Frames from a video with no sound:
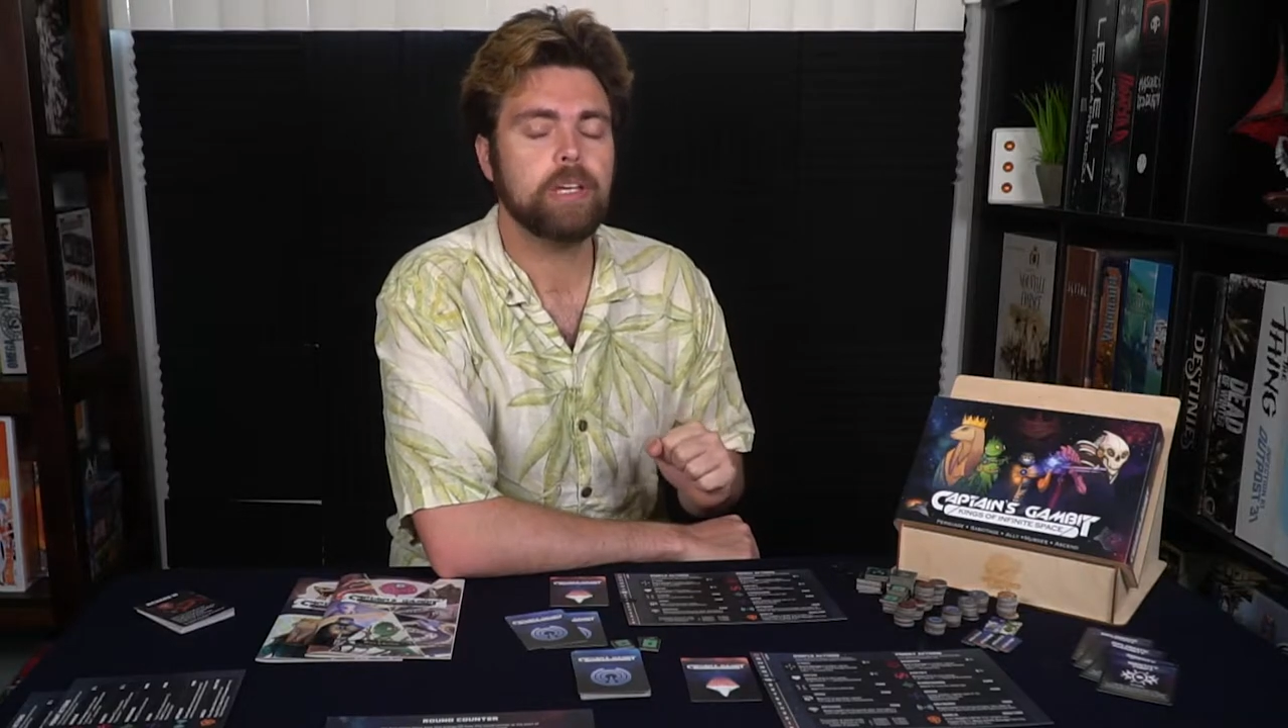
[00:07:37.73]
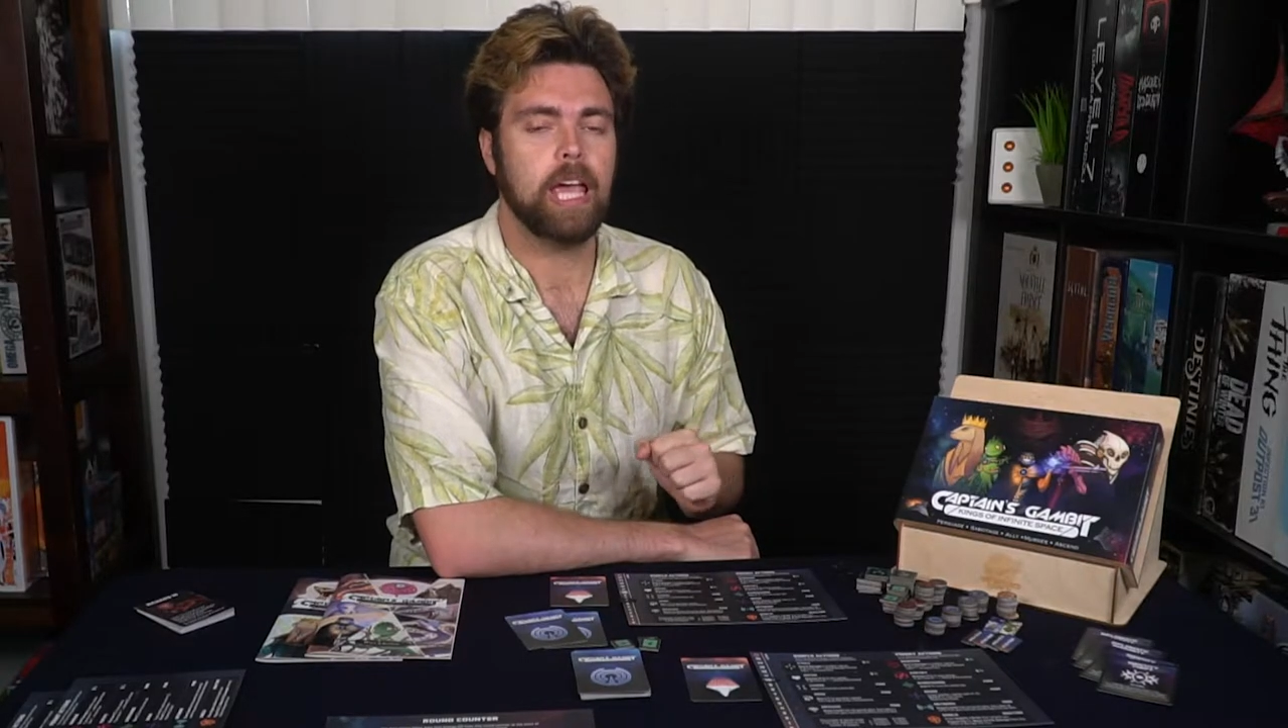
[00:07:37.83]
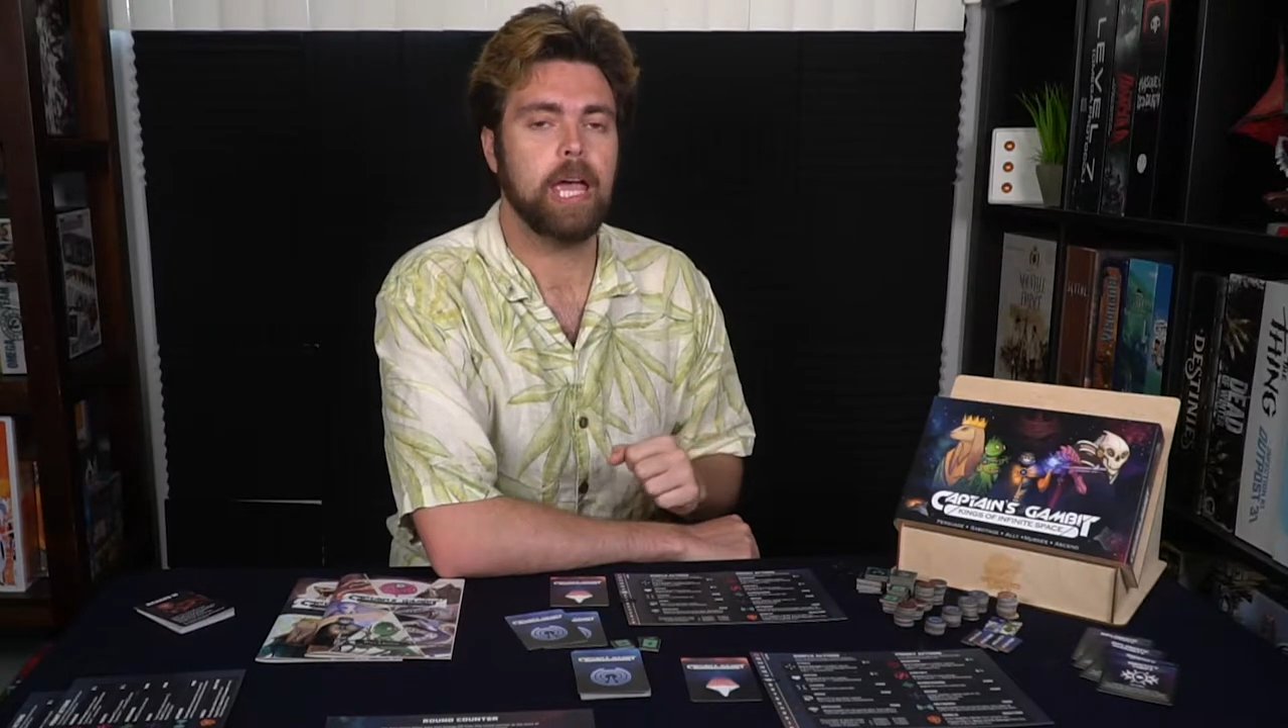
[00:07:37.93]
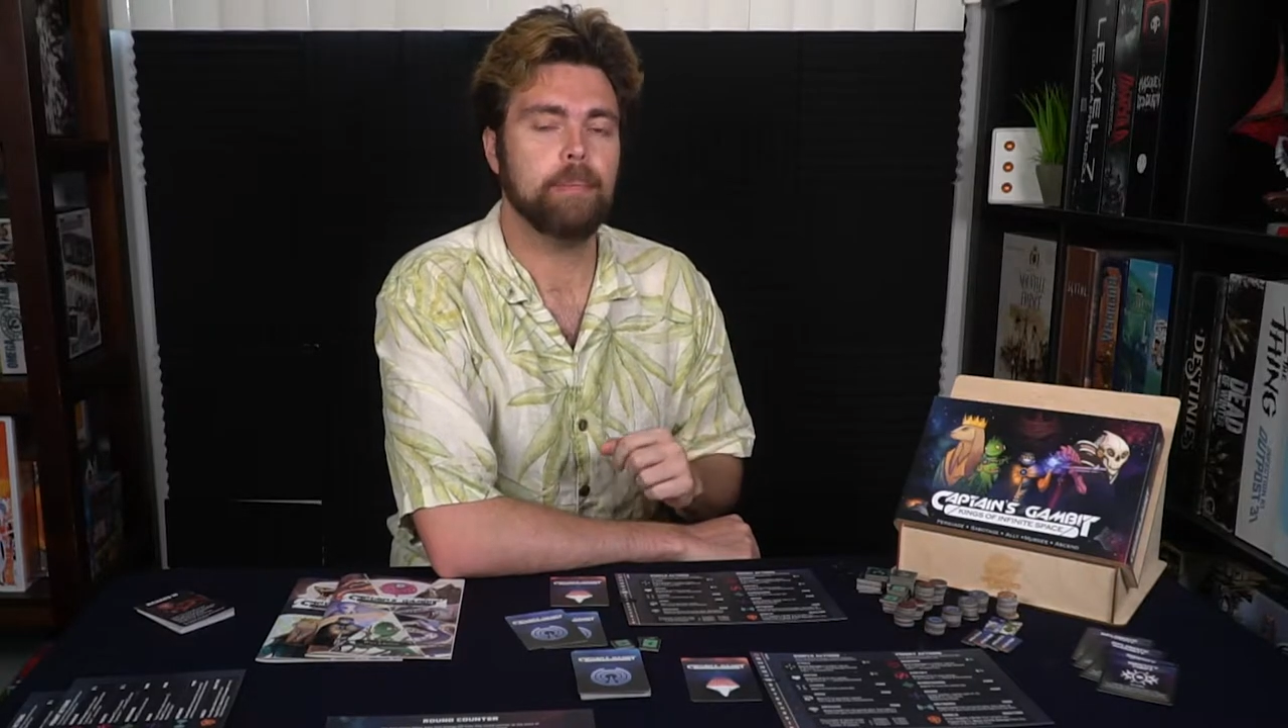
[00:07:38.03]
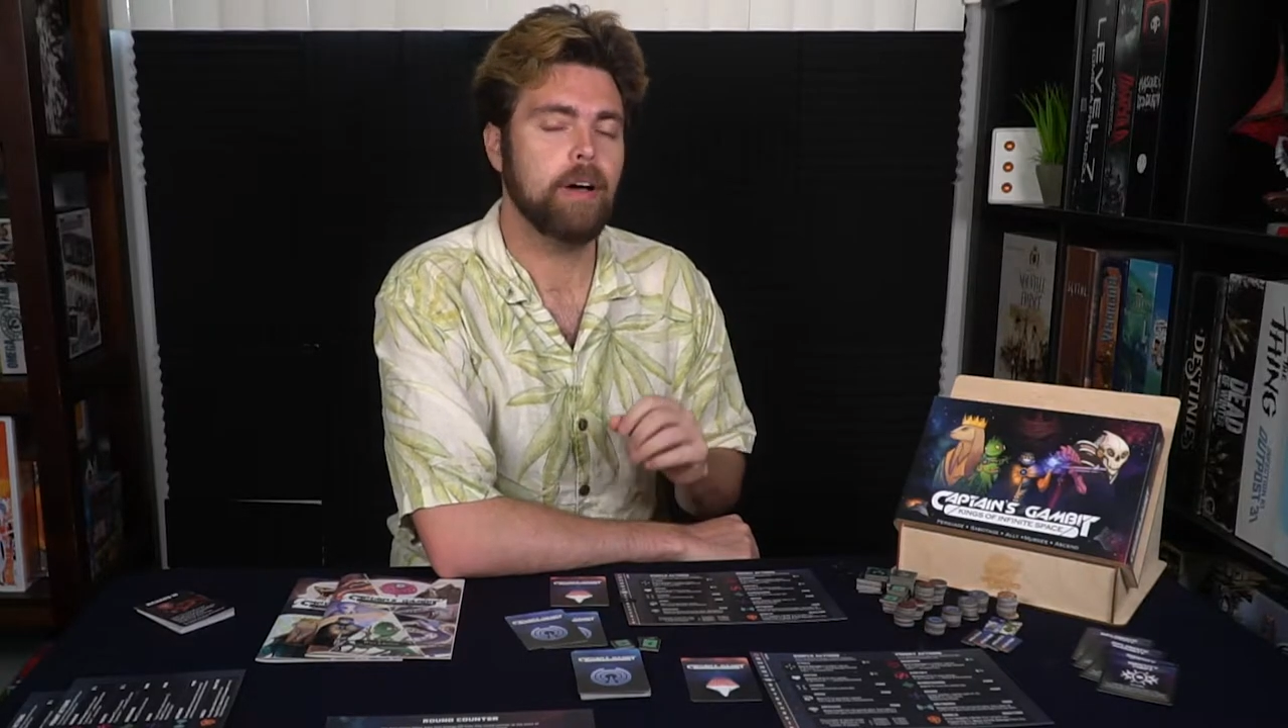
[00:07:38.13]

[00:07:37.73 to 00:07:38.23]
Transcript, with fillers: a game